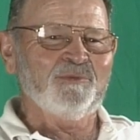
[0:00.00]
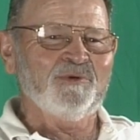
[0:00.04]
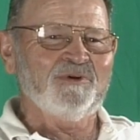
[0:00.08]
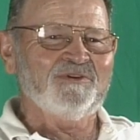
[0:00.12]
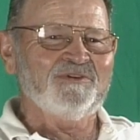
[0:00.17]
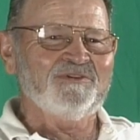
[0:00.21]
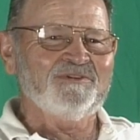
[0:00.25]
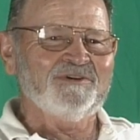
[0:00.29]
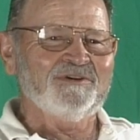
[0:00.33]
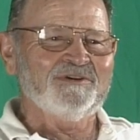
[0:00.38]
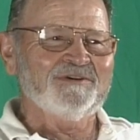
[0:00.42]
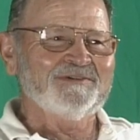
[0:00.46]

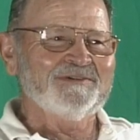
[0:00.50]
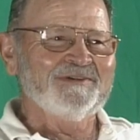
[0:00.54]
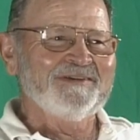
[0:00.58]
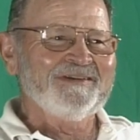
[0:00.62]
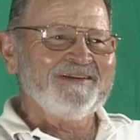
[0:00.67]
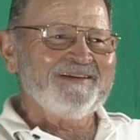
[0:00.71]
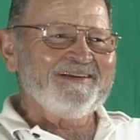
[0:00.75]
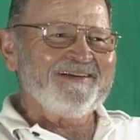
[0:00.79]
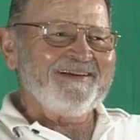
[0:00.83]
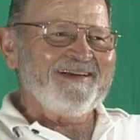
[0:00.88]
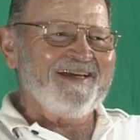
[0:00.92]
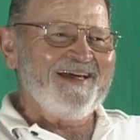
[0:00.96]
but
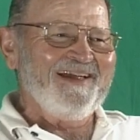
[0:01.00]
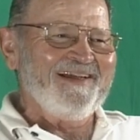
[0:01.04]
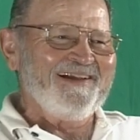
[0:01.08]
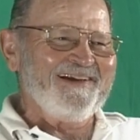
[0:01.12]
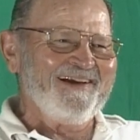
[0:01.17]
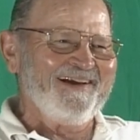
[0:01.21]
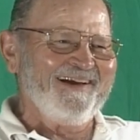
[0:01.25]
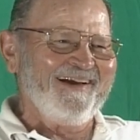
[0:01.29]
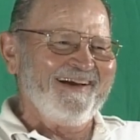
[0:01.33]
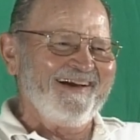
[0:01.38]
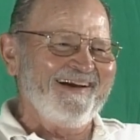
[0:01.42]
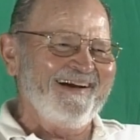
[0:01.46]

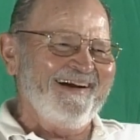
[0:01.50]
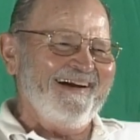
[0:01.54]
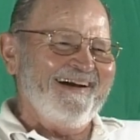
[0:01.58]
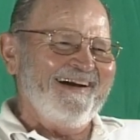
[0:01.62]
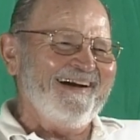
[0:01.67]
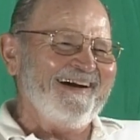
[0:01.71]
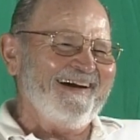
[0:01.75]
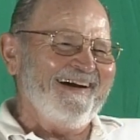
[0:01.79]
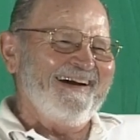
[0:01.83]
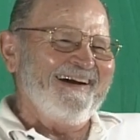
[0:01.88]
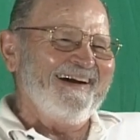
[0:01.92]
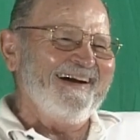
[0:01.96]

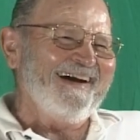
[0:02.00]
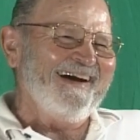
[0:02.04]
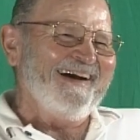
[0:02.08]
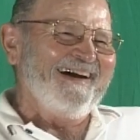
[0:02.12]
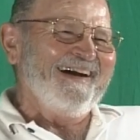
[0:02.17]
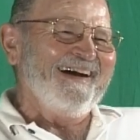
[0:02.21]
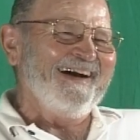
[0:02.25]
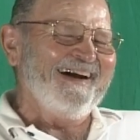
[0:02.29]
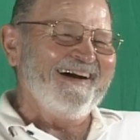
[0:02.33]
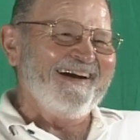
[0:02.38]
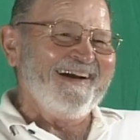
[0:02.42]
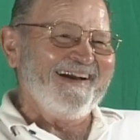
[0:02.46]
uh,